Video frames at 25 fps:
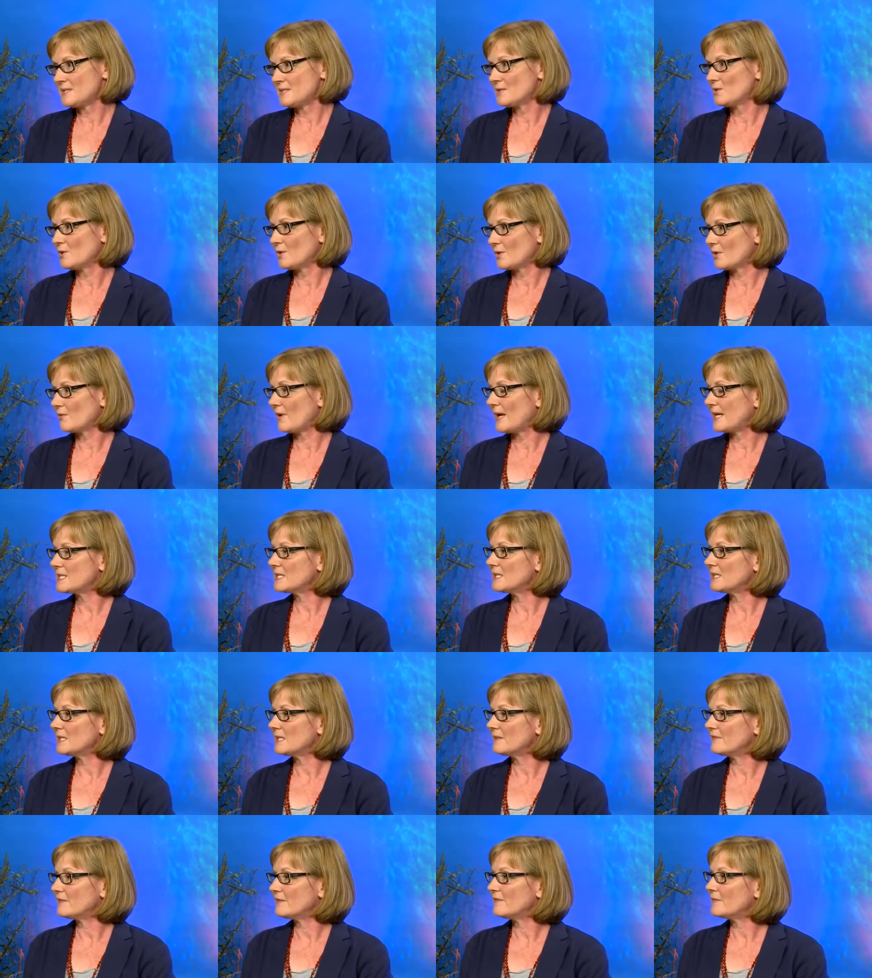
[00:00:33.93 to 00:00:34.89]
not a great deal
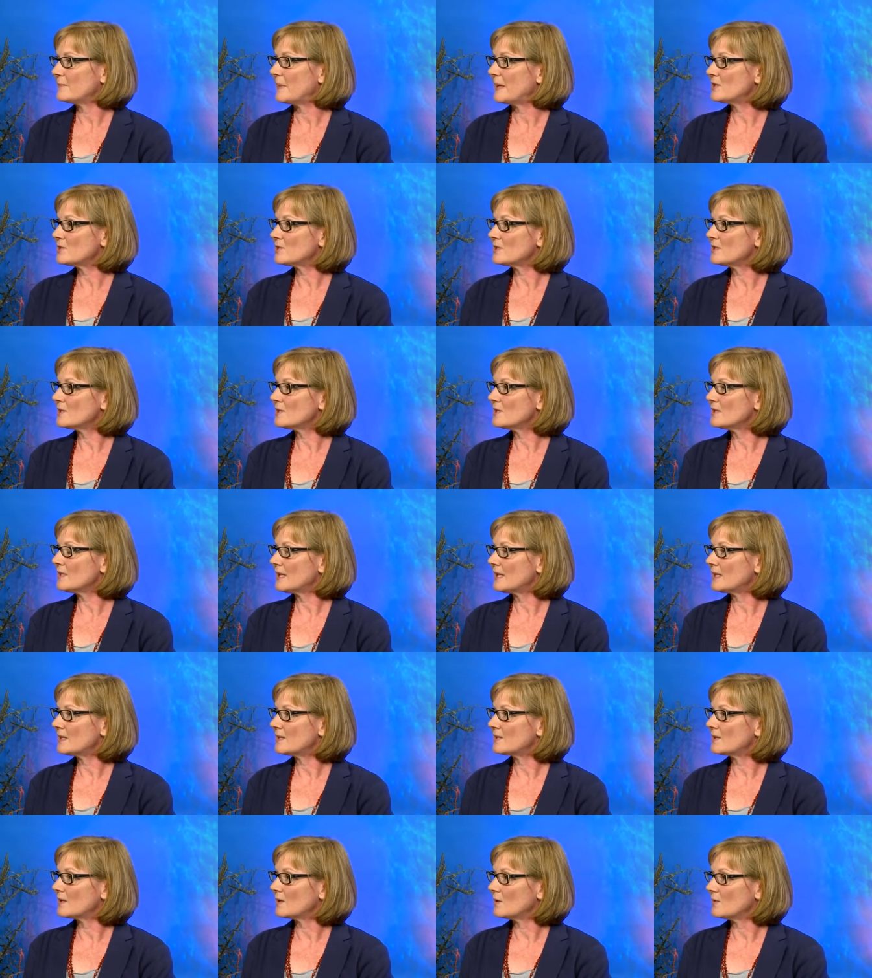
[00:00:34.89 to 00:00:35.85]
of information,
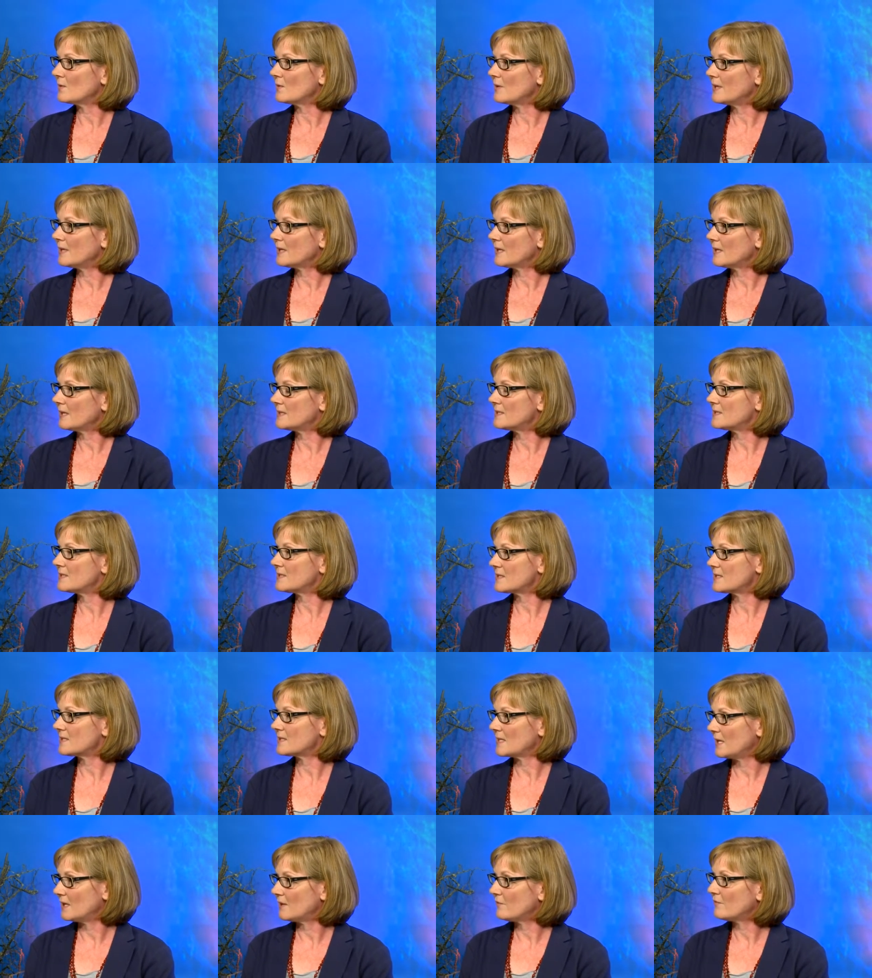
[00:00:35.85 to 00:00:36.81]
and the lawyer can
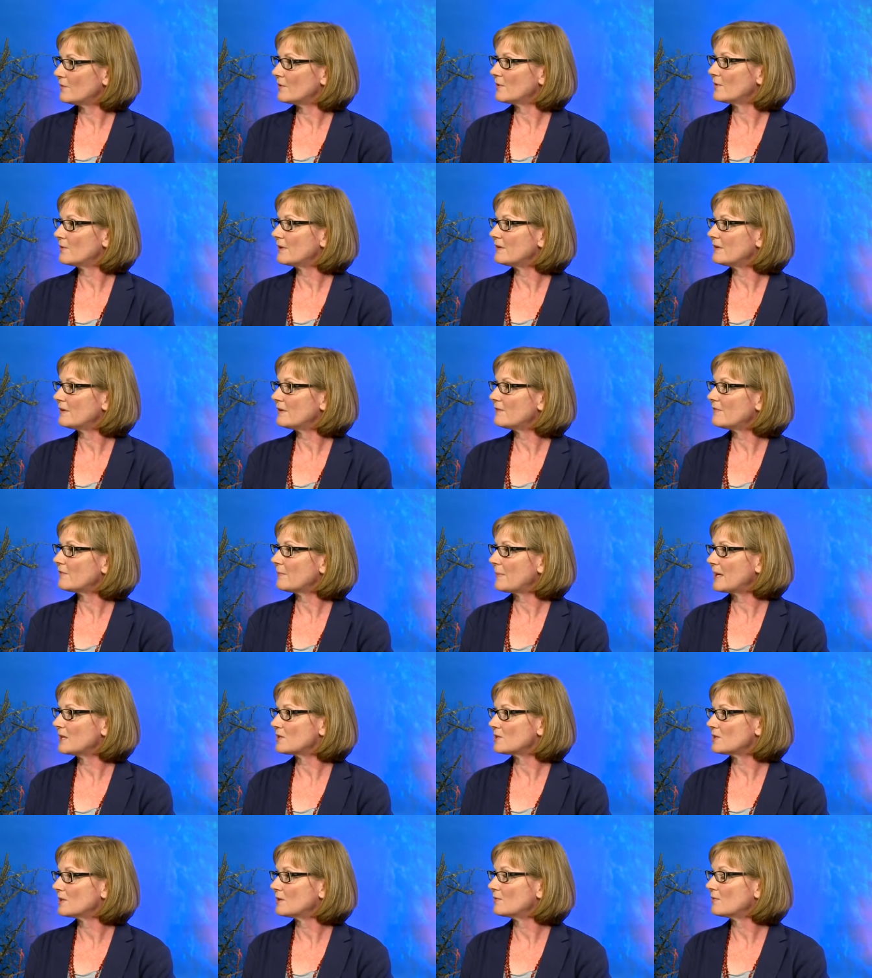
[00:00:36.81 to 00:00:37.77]
seek further
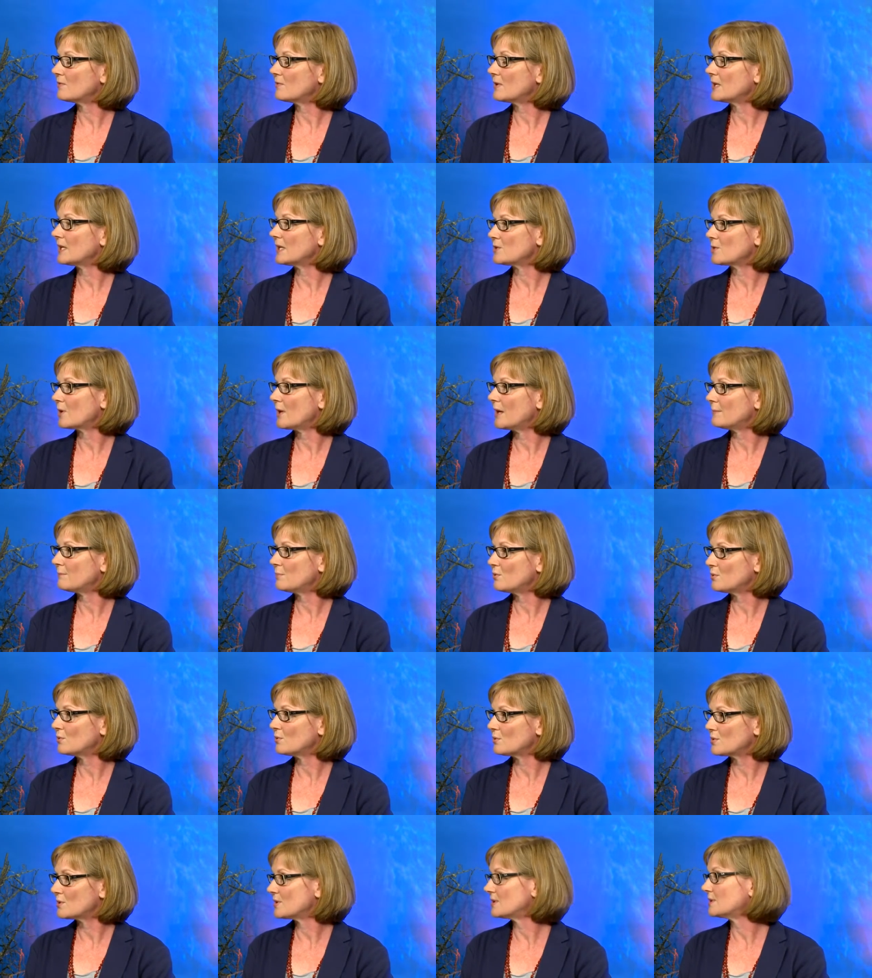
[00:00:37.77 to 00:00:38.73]
information and really try and
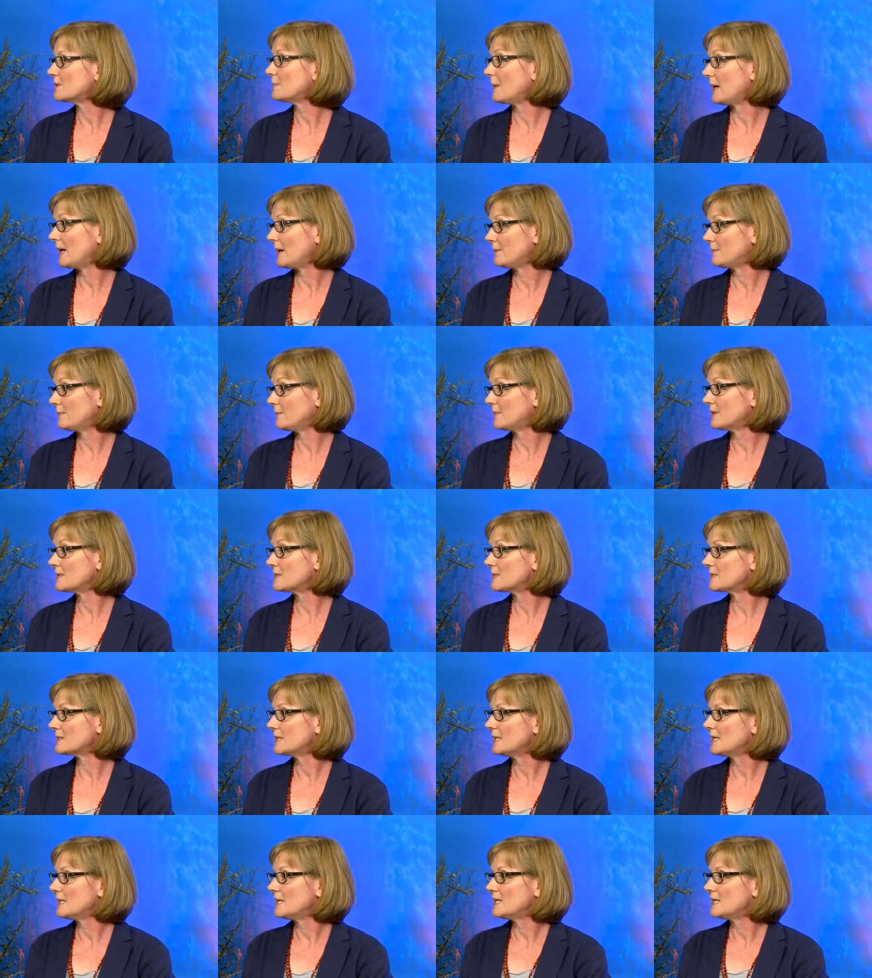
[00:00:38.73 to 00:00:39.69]
push the department.
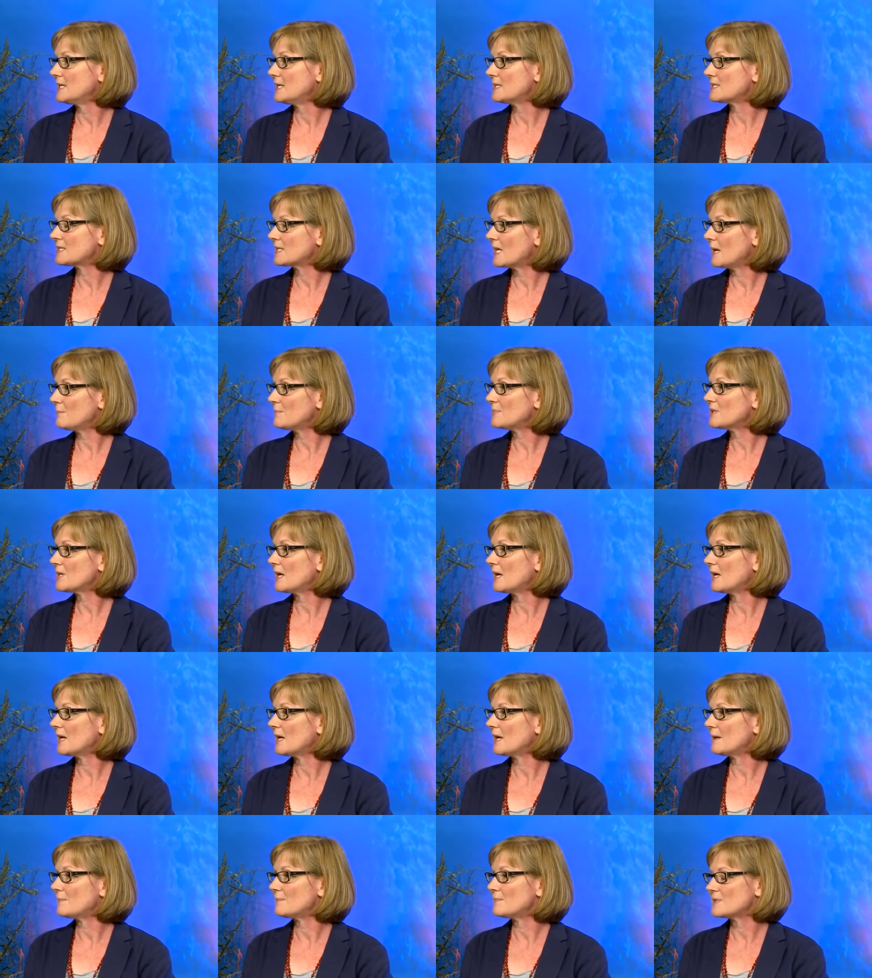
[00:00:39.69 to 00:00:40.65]

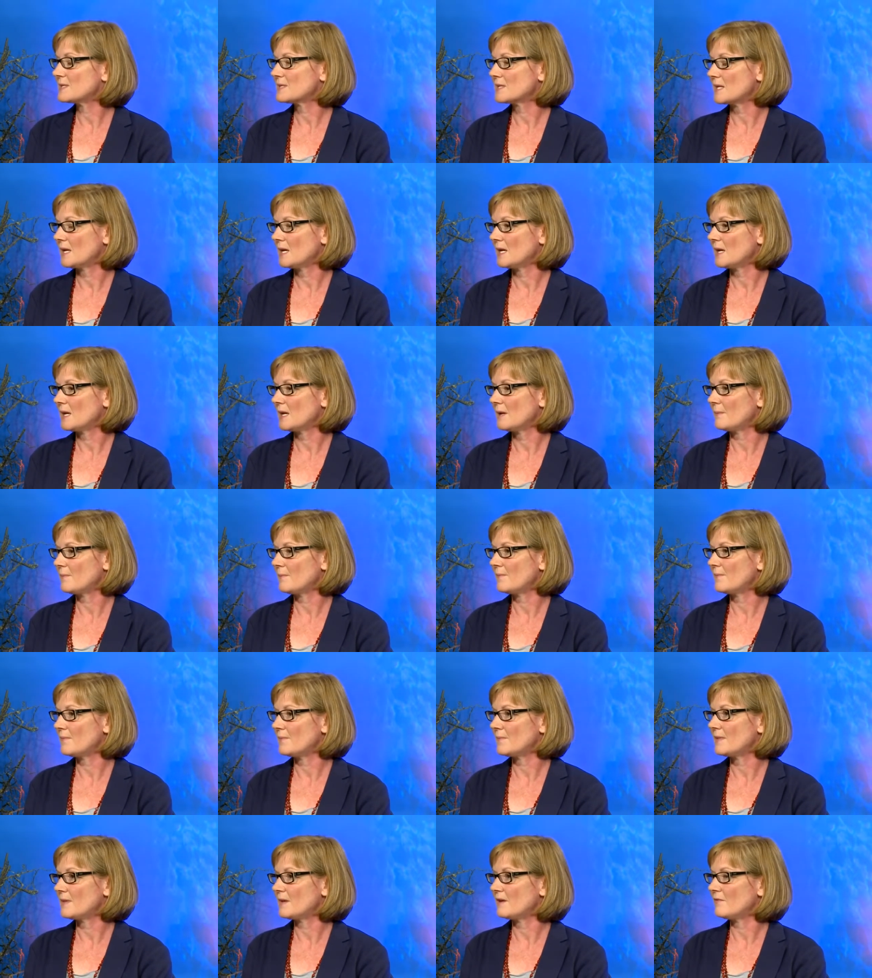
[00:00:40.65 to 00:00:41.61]
Sometimes
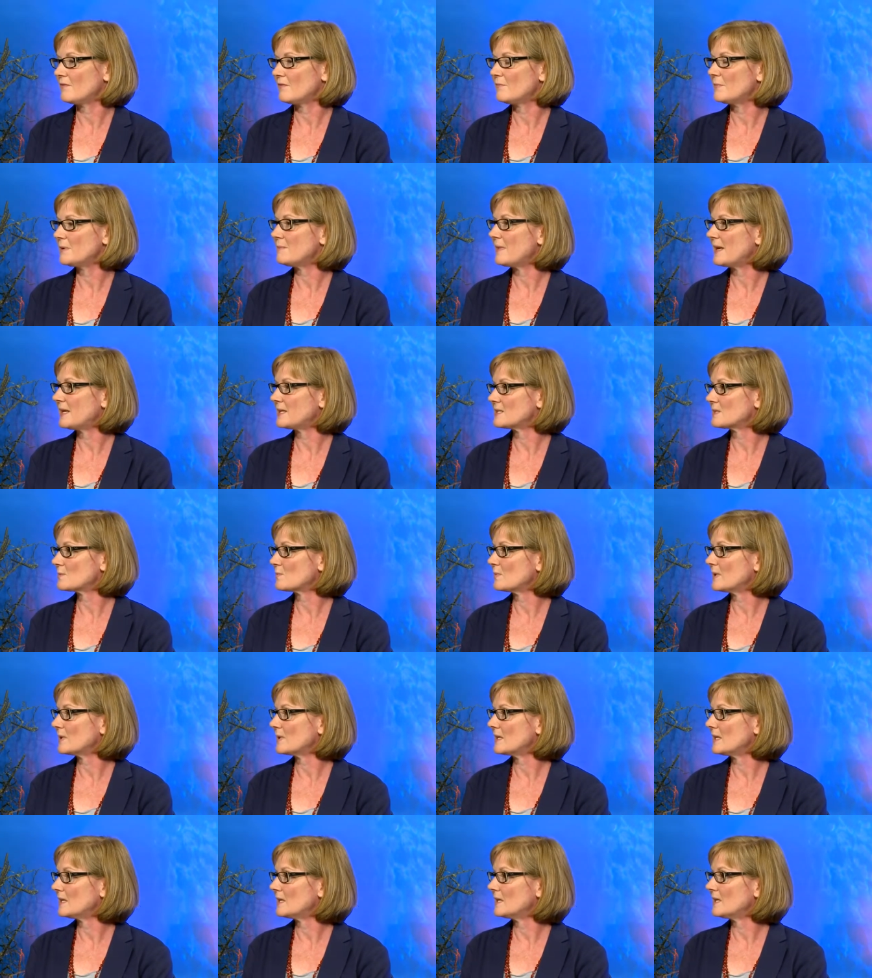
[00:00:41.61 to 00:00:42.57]
there have been matters
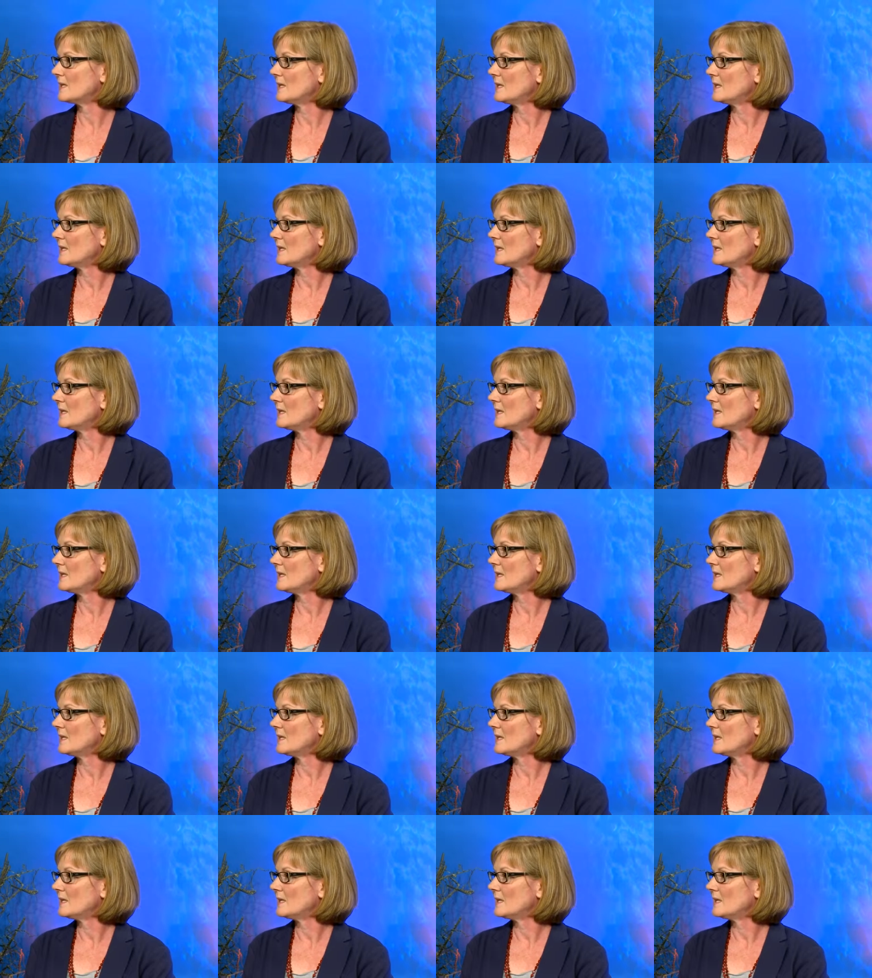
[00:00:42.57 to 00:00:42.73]
where